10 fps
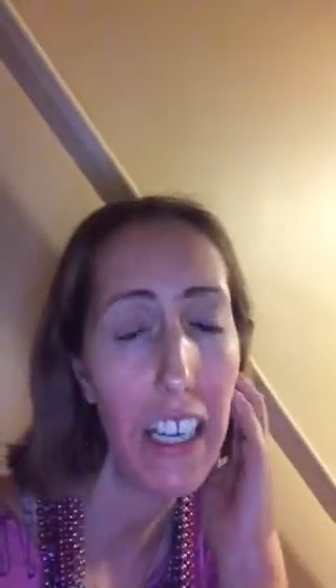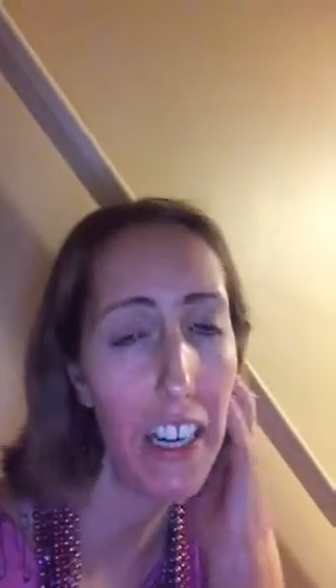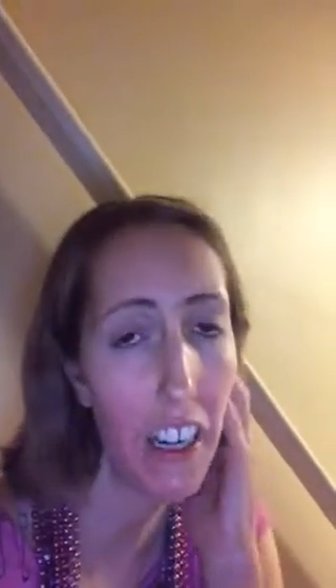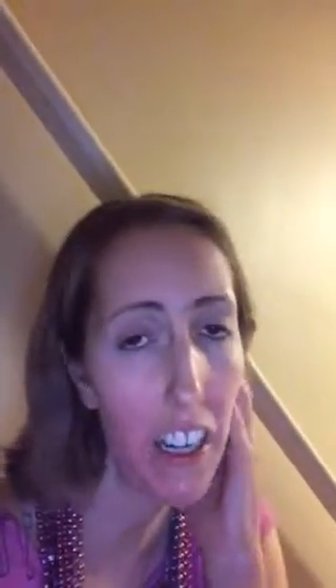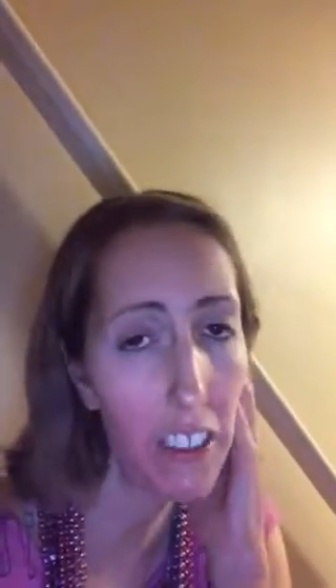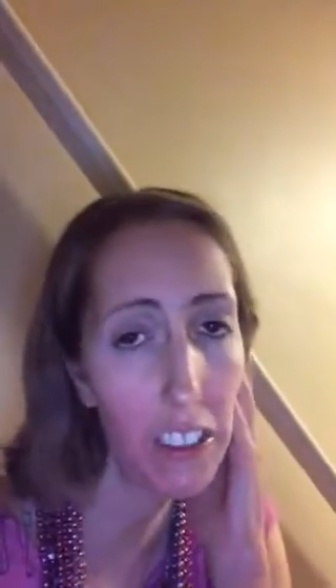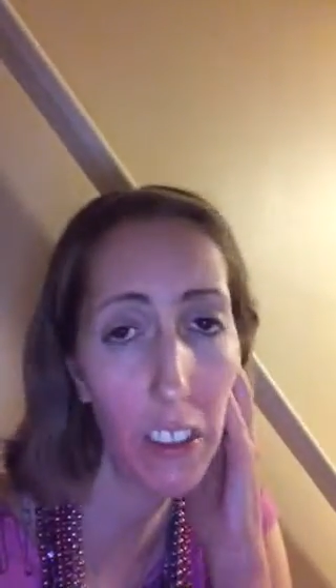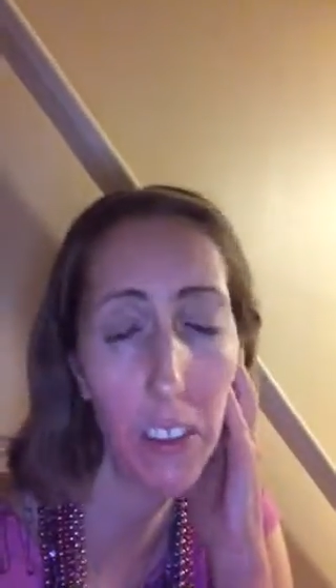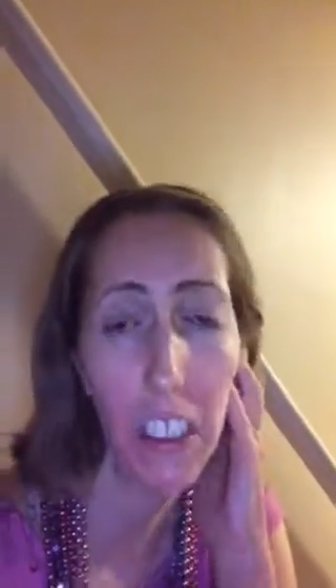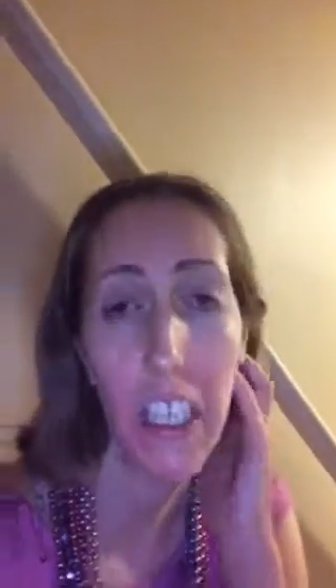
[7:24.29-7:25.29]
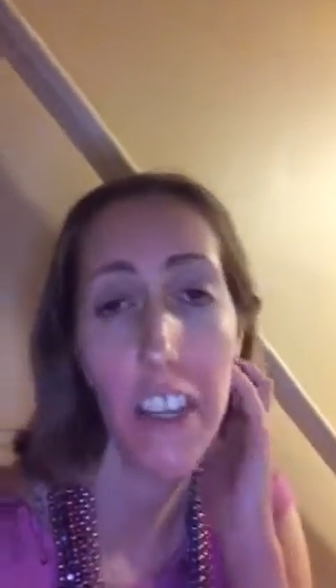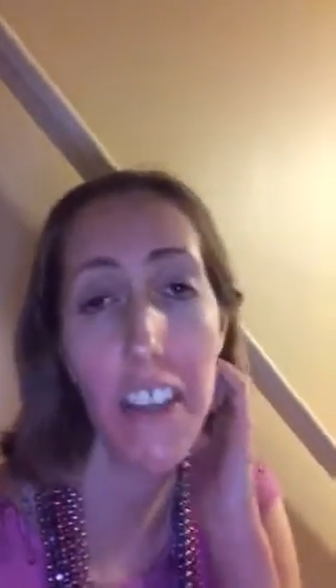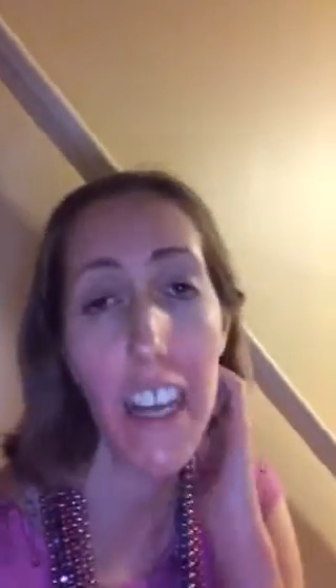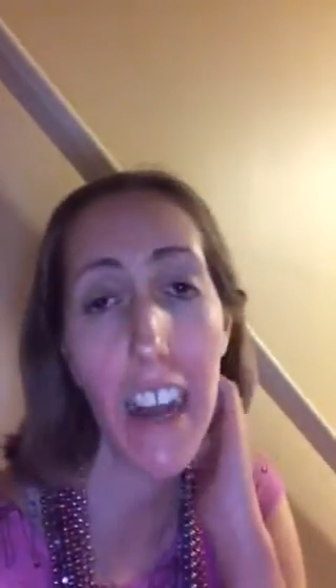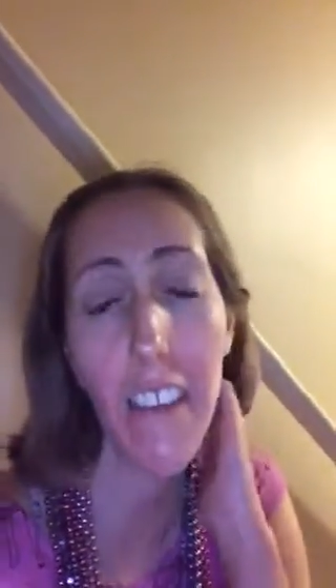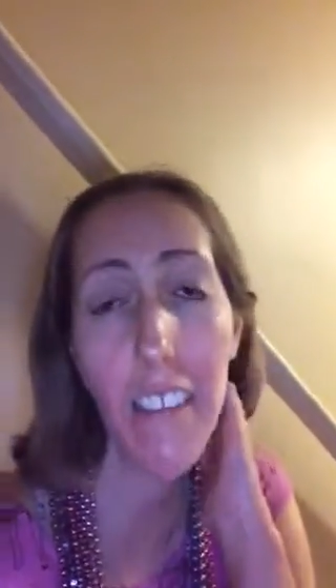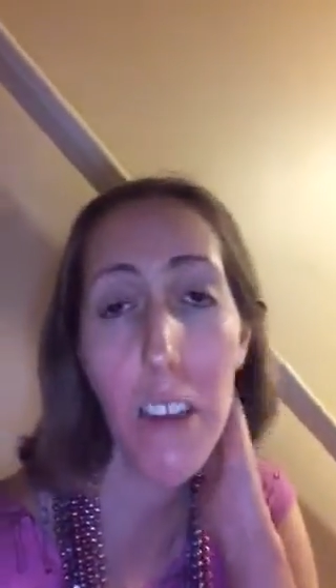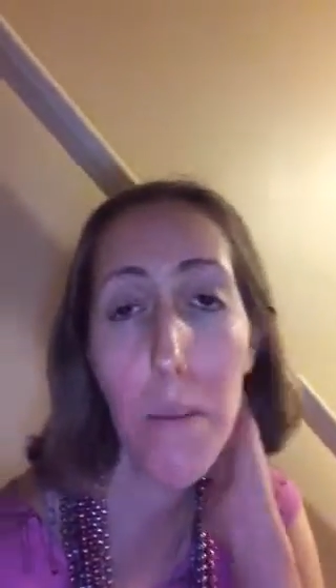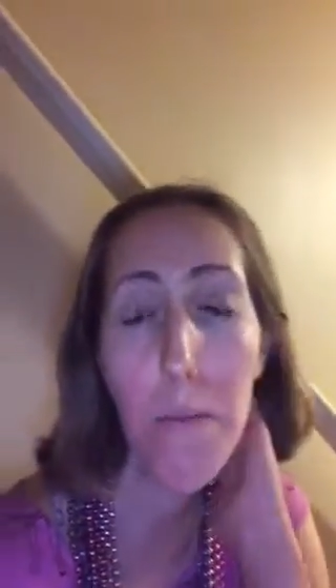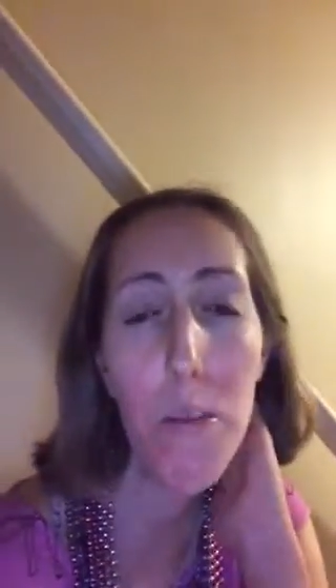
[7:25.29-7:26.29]
And also, shout out
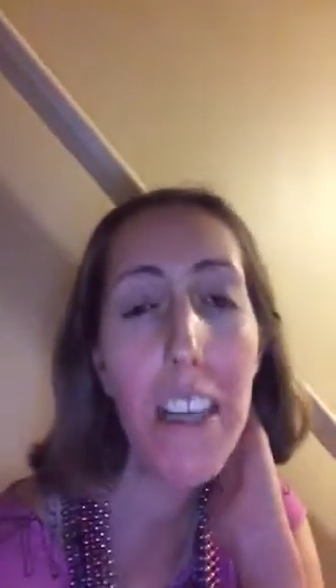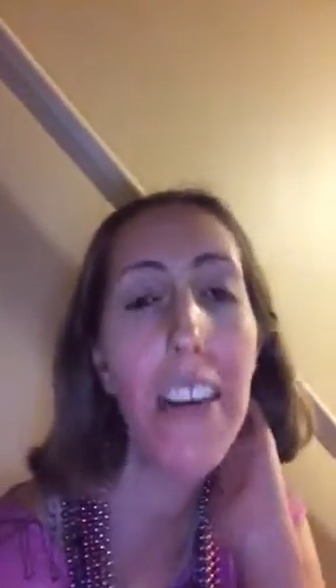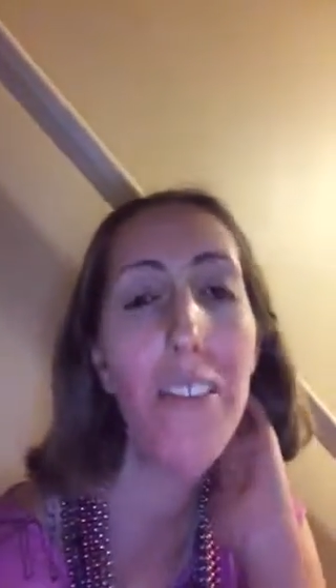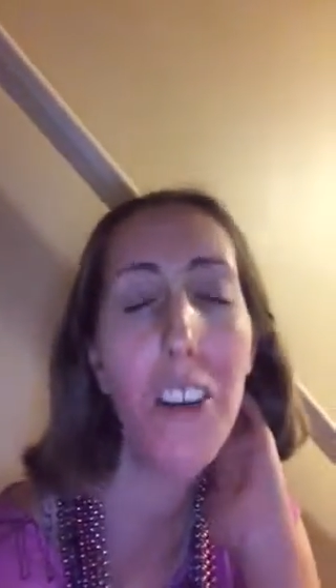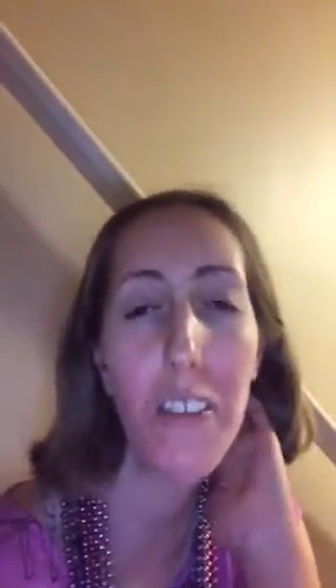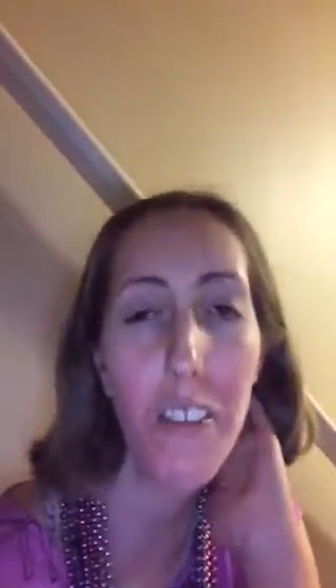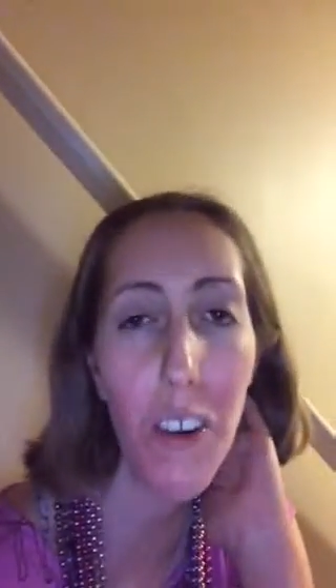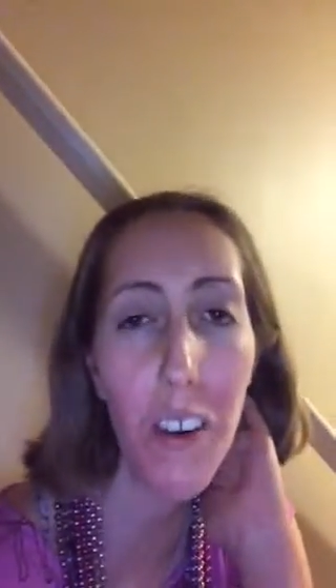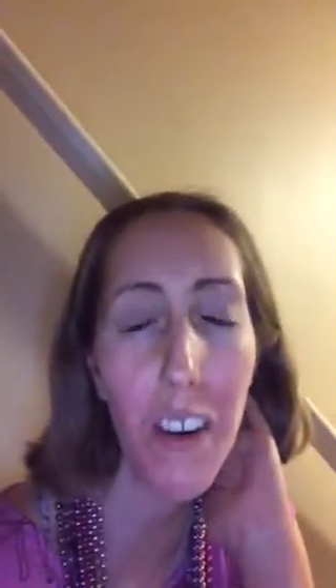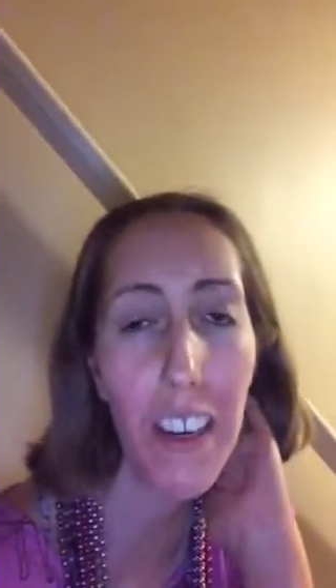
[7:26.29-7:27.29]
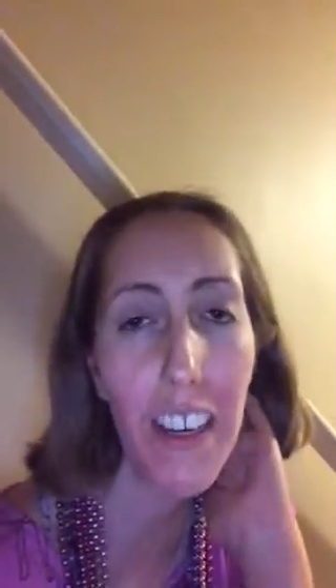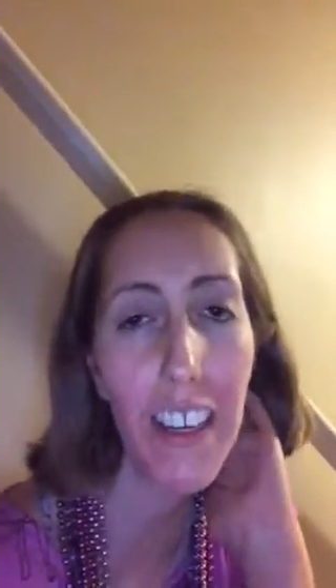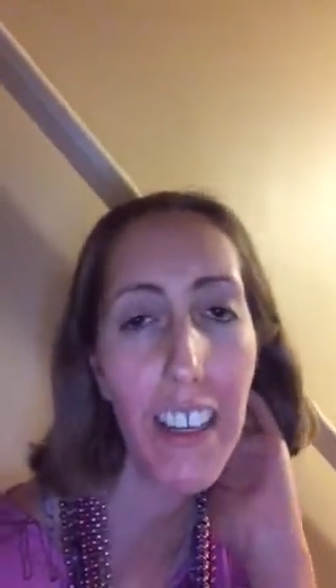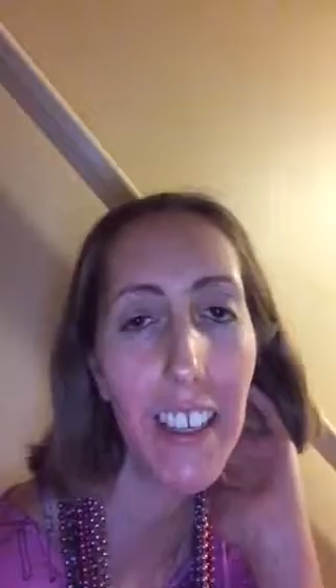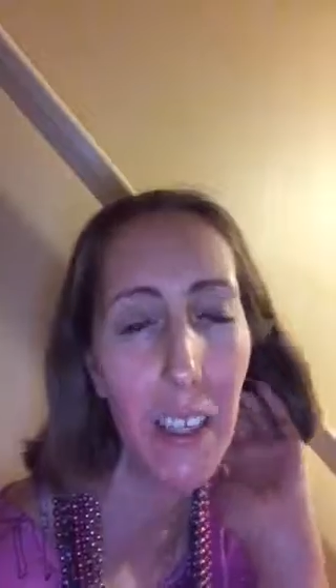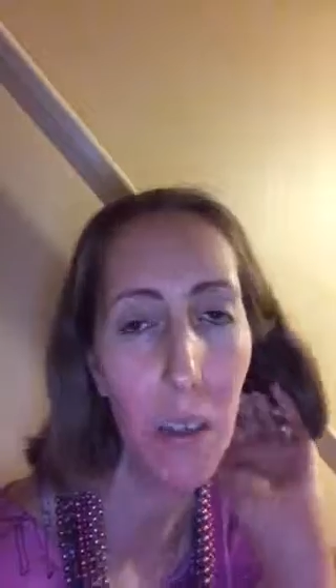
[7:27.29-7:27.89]
to Brittany44!